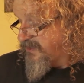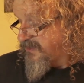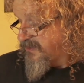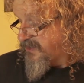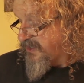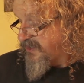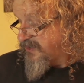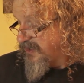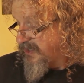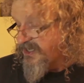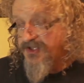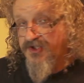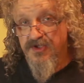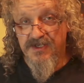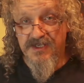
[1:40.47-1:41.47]
says
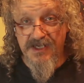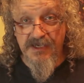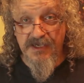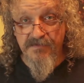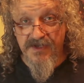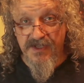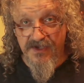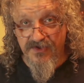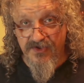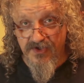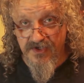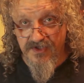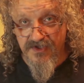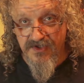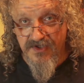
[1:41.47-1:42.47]
Legion Demon
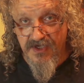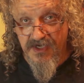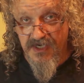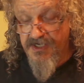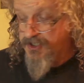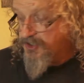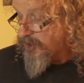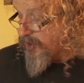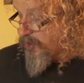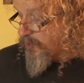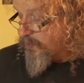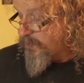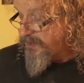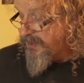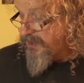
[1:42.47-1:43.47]
engines
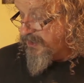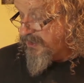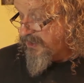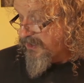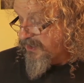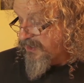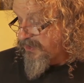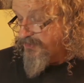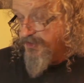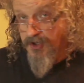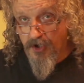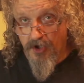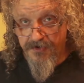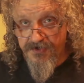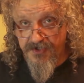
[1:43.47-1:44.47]
include the
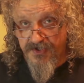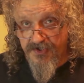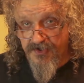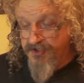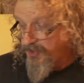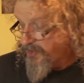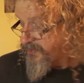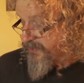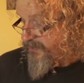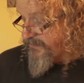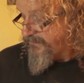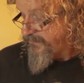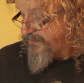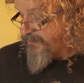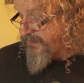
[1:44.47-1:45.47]
Lourdes Gordon,